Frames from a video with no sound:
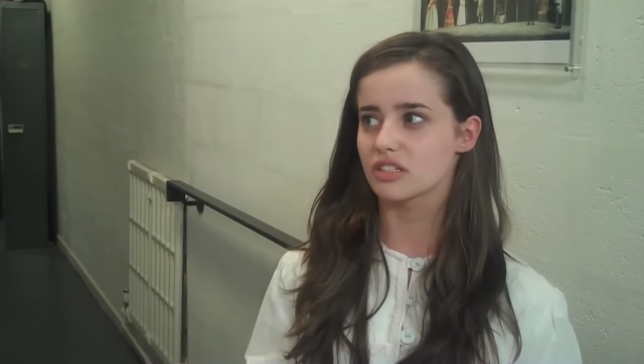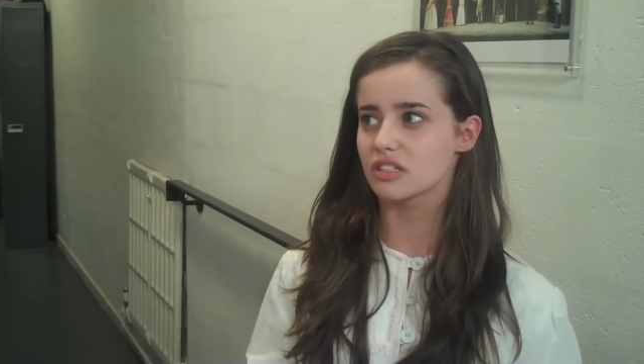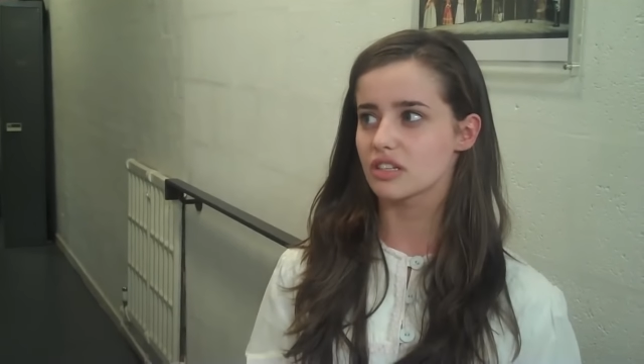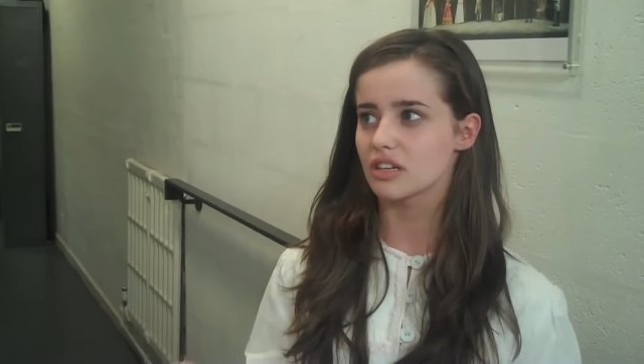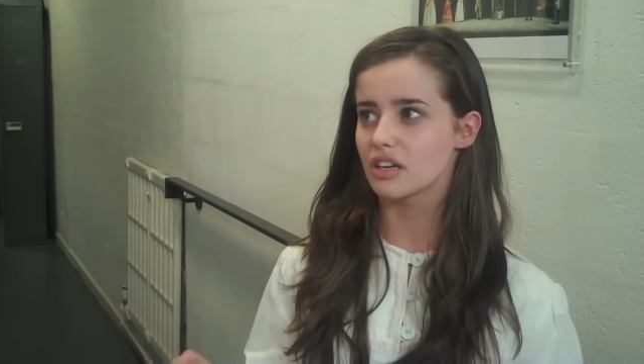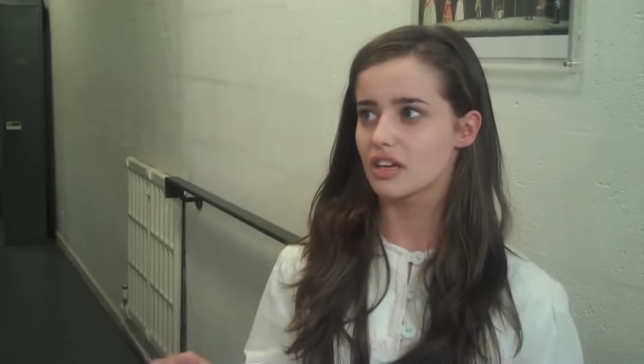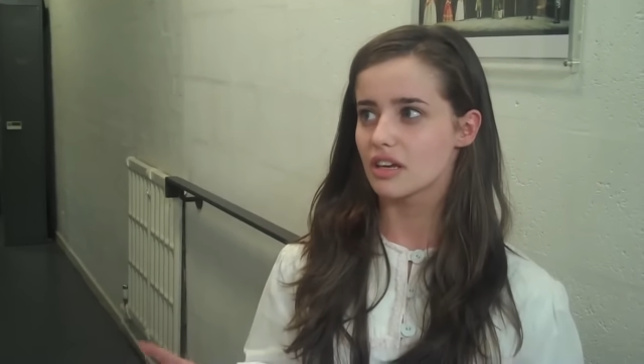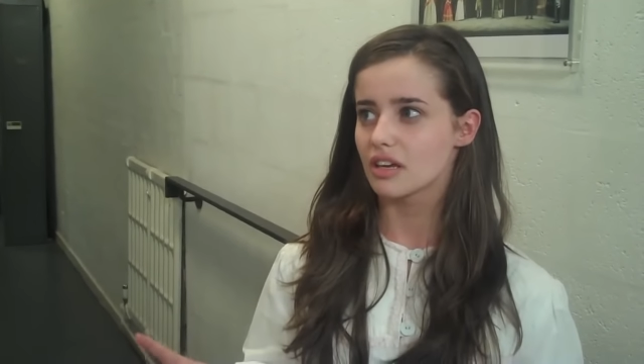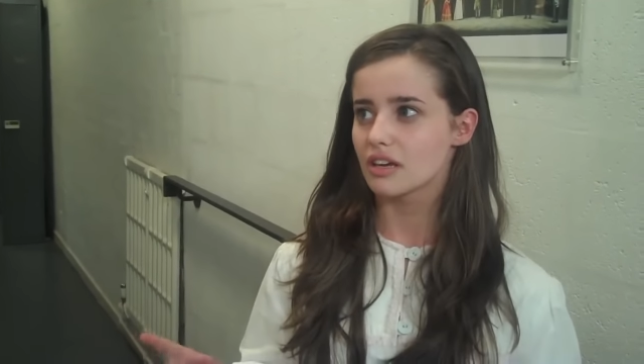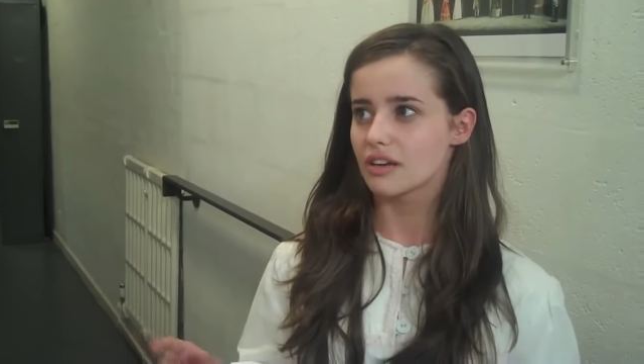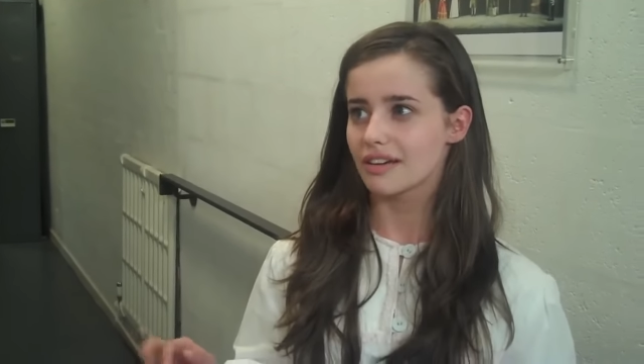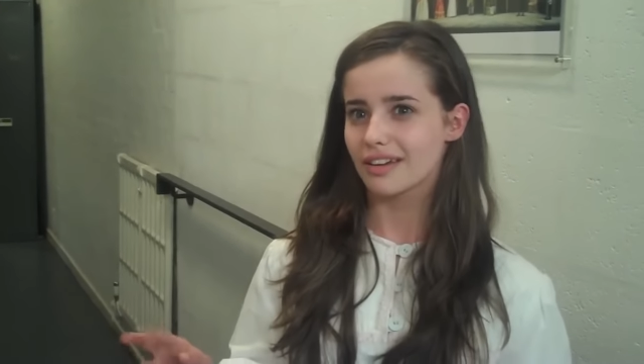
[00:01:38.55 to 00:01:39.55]
is,
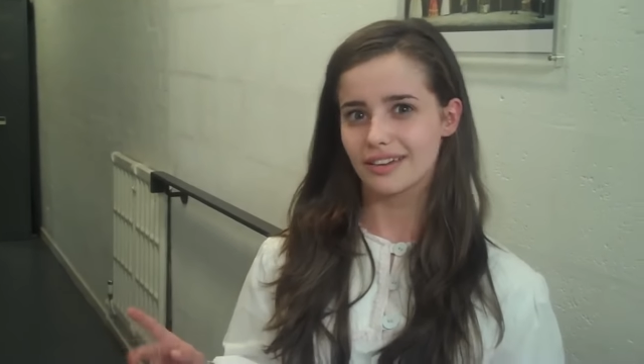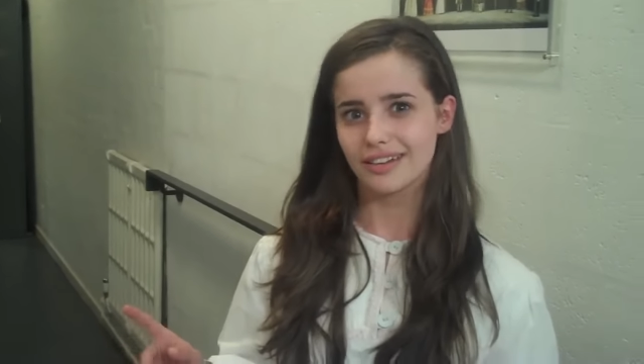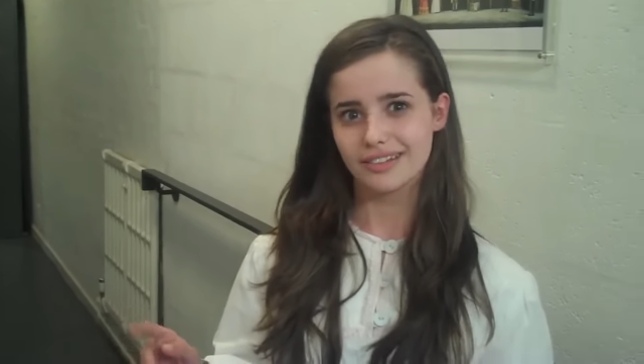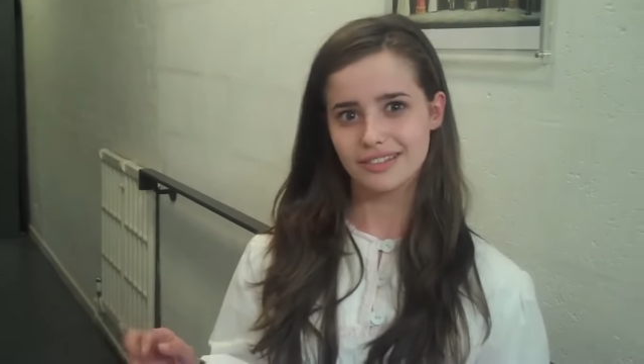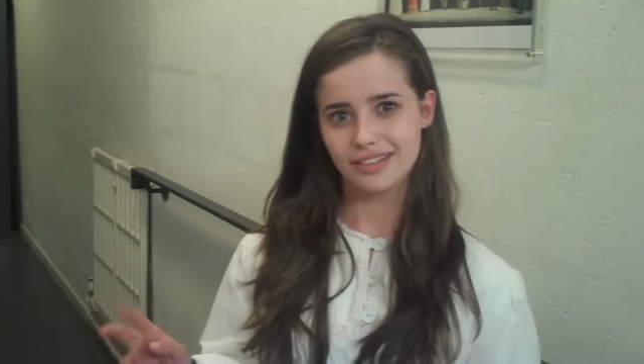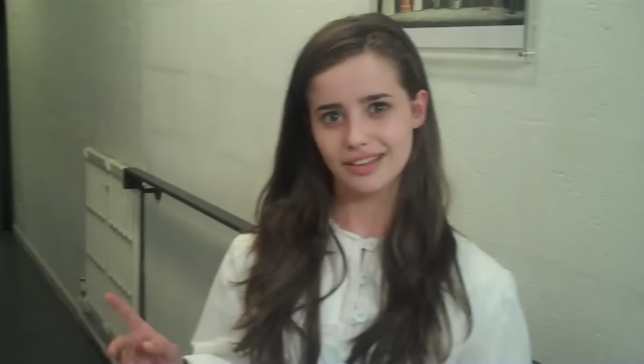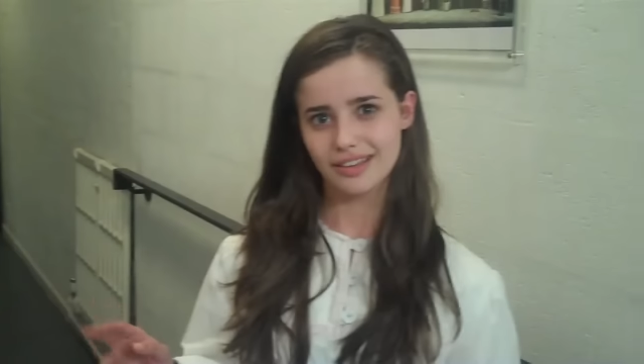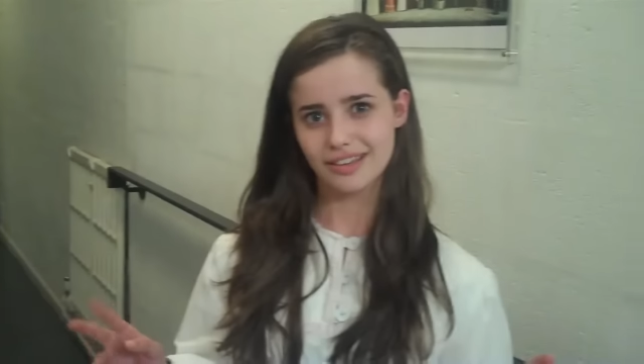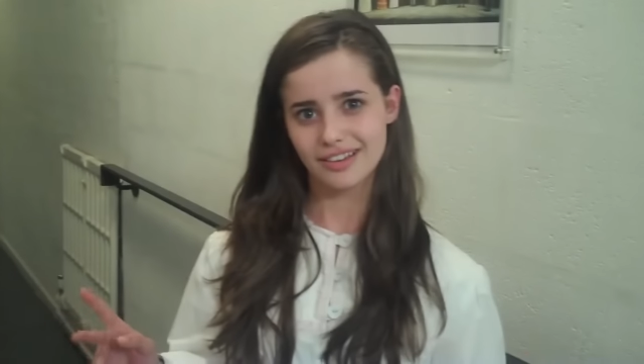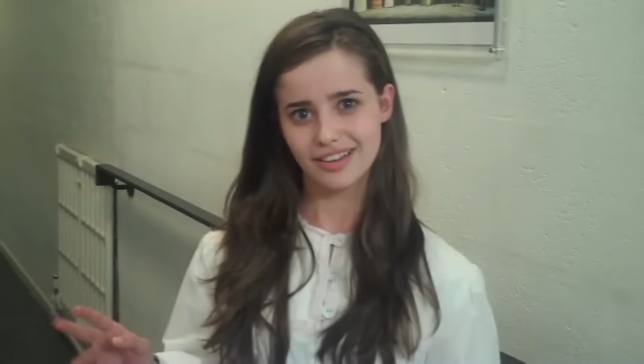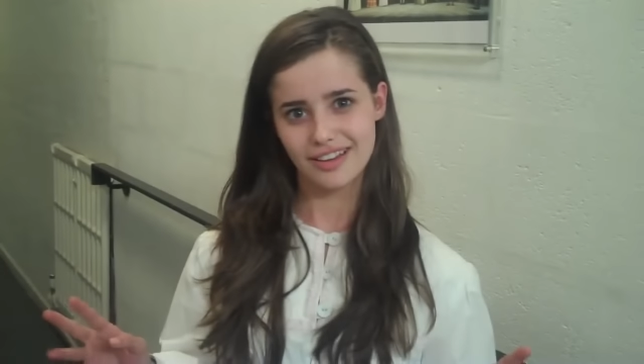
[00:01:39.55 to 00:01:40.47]
can I say?